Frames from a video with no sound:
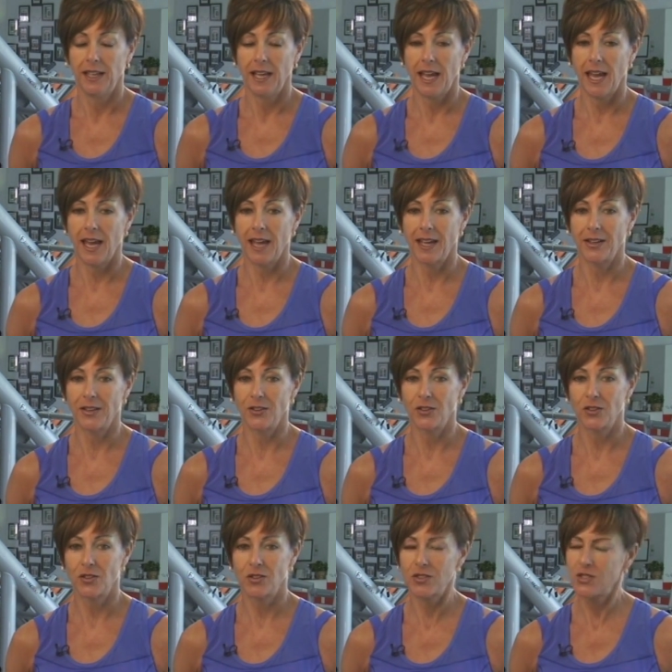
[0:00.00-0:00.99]

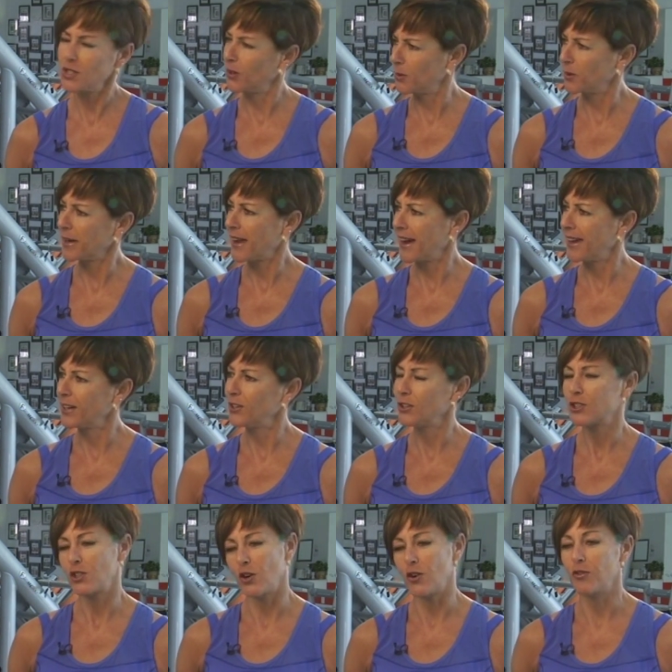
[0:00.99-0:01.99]
And so I kind of
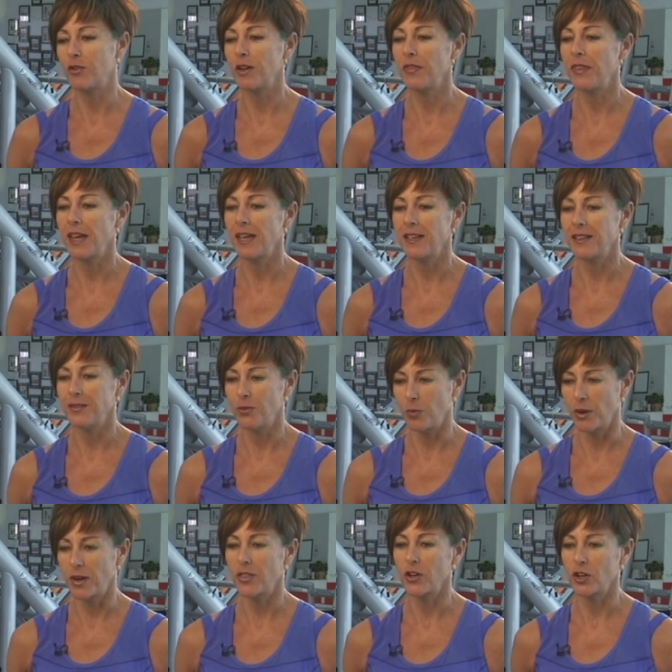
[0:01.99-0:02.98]
looked over, and then
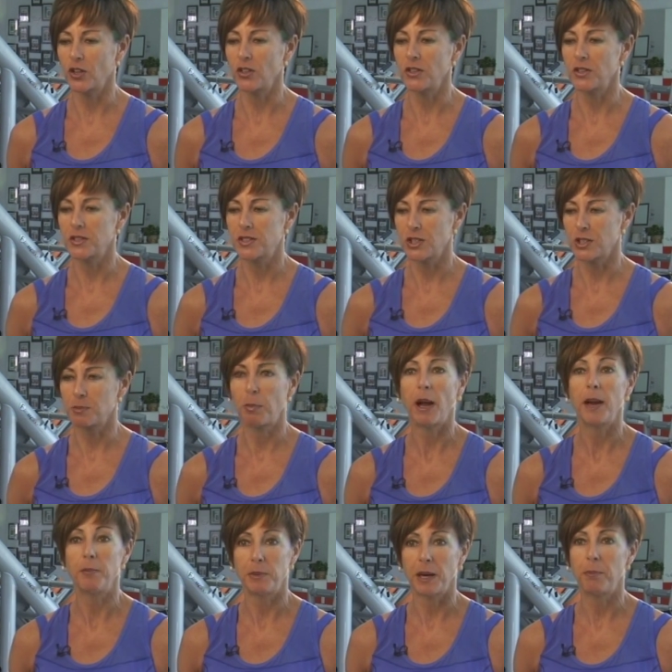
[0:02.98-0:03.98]
one of the girls just
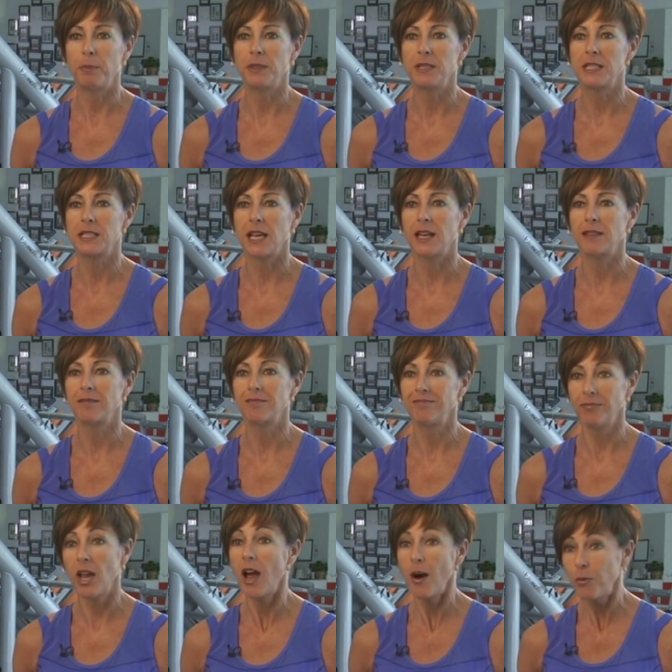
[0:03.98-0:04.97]
piped up and said,
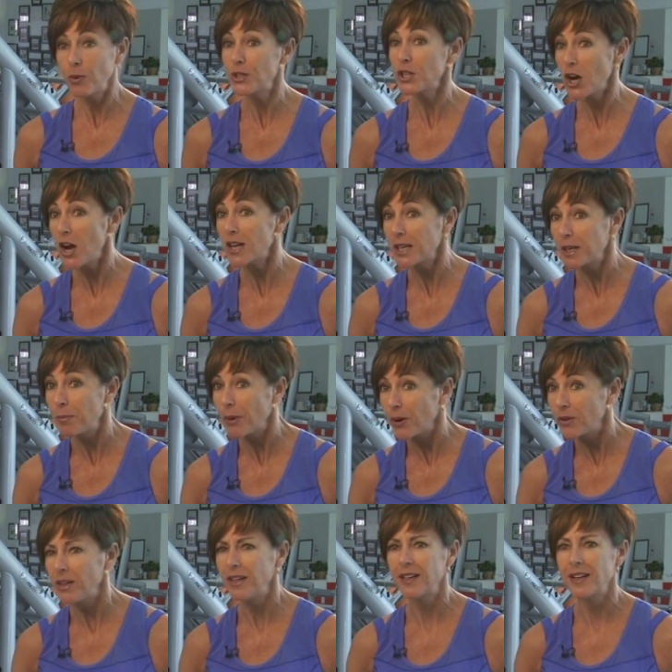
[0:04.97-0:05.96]
"Yeah, we're talking
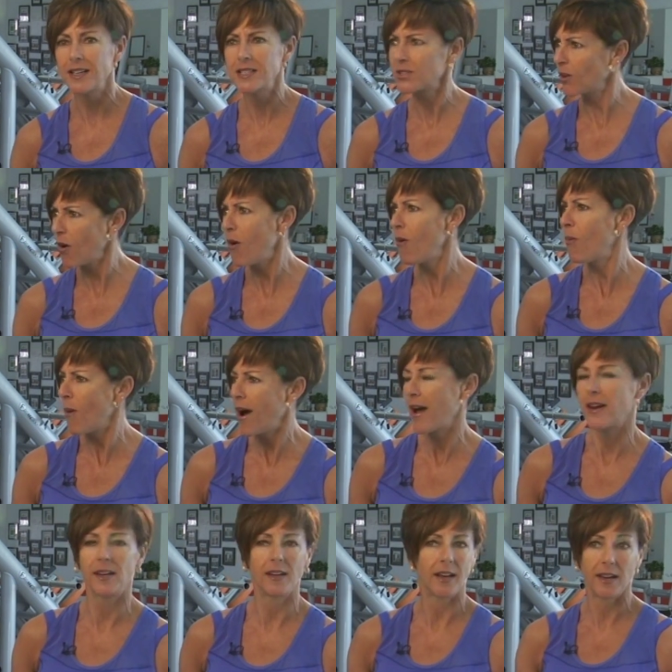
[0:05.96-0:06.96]
about you." And I said, "Oh,
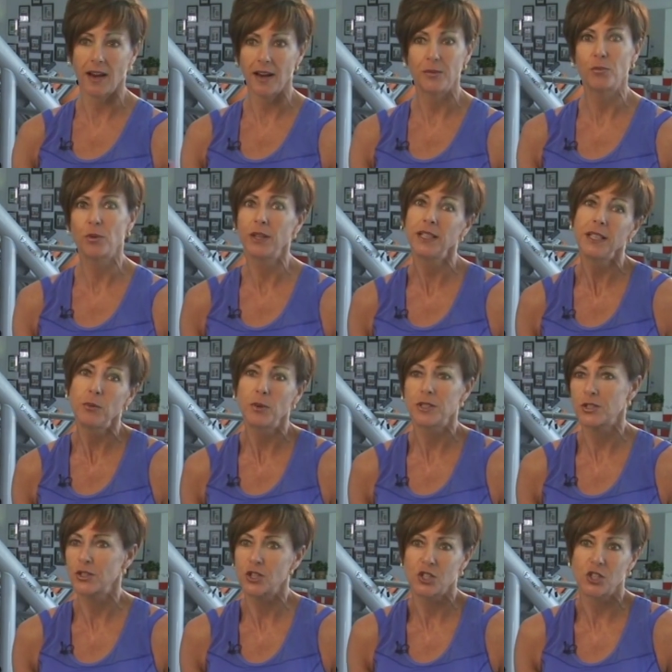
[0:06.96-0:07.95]
what?" And I really
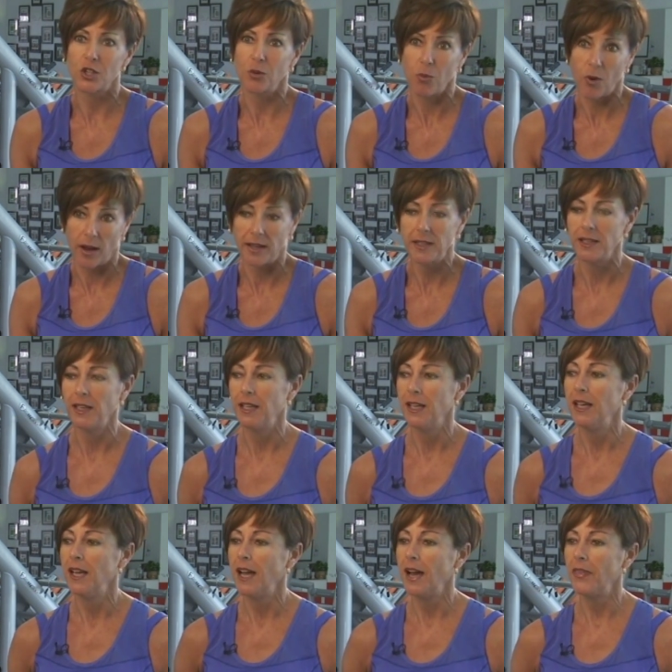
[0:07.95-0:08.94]
wasn't sure what.
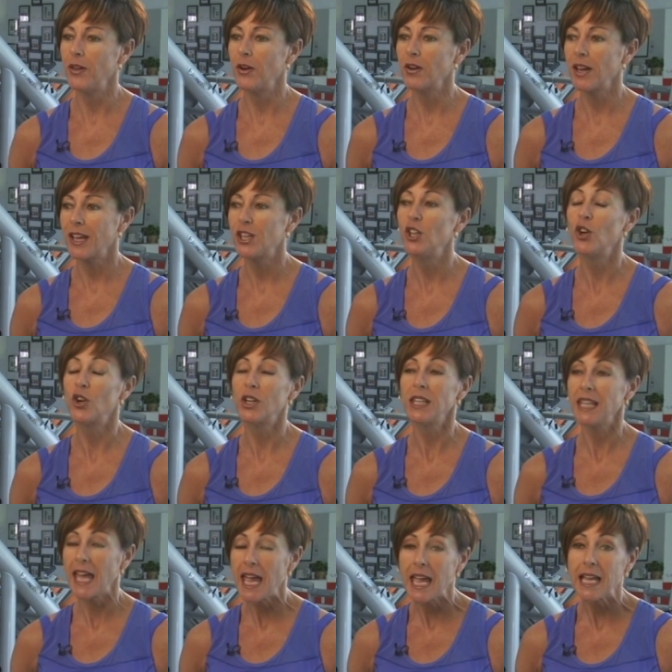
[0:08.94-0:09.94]
And they're like, "Your
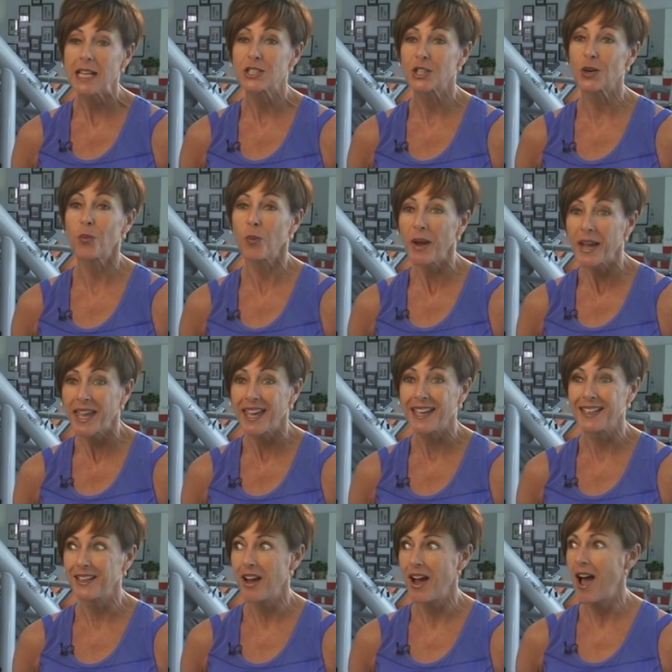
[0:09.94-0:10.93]
legs are
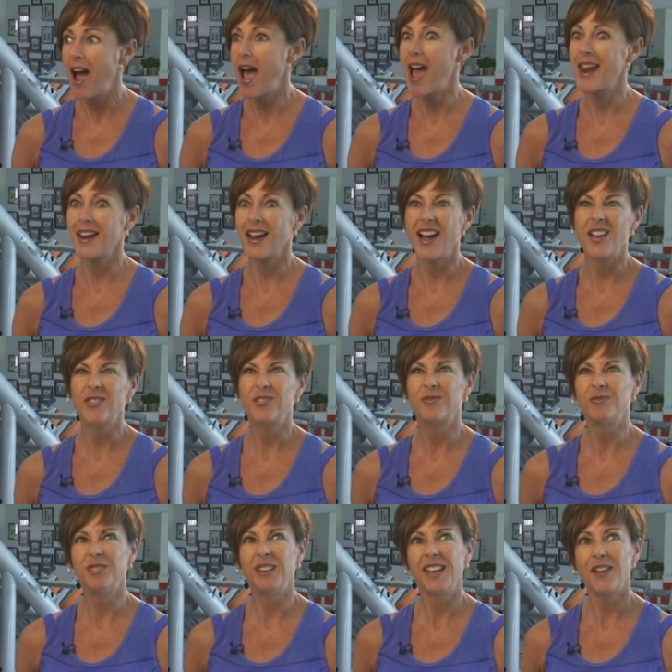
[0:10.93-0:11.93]
wicked." And I've
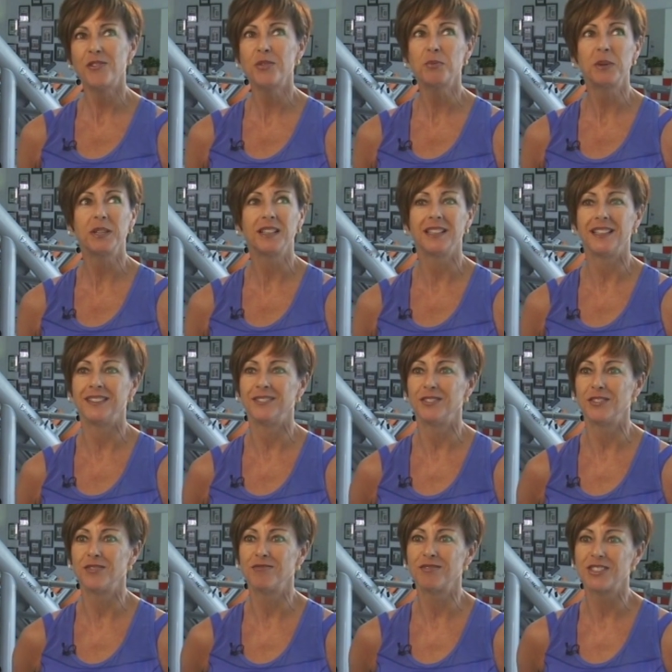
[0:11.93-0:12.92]
never really
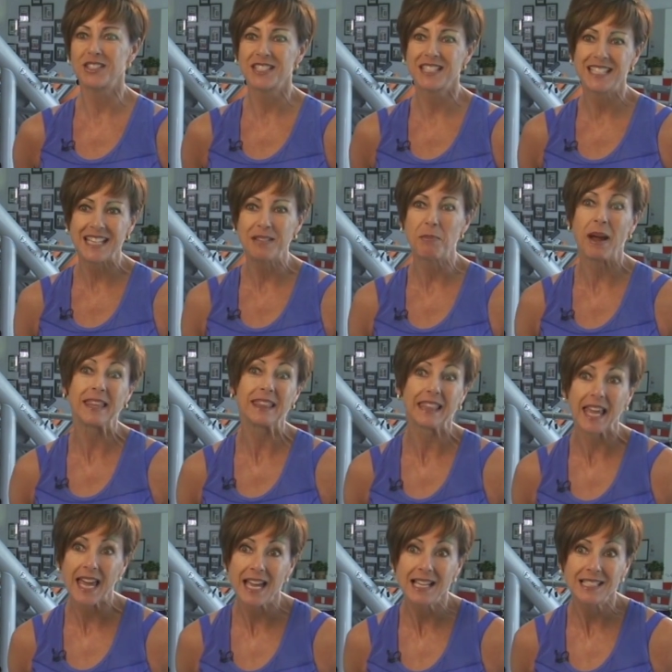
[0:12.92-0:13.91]
seen my
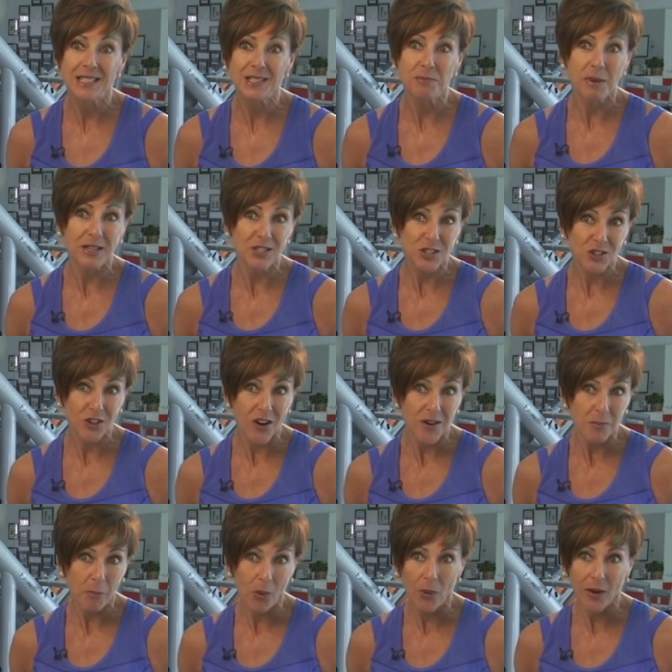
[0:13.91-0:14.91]
legs as my
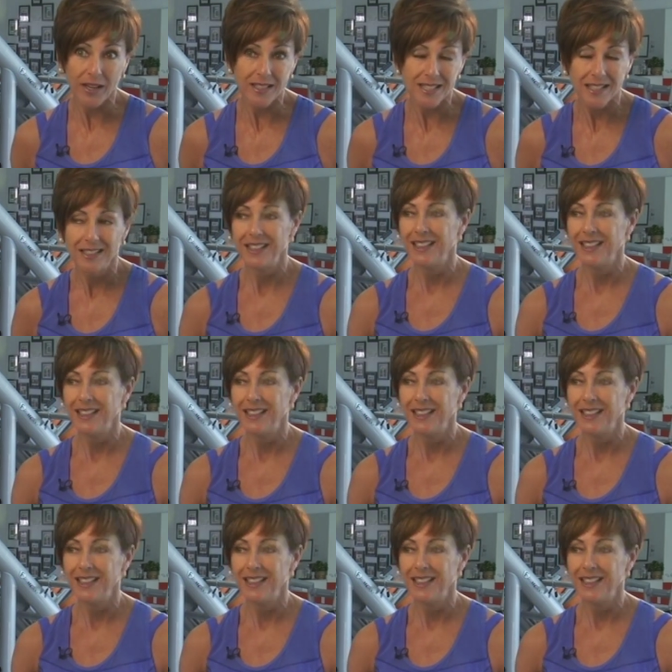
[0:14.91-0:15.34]
strong point.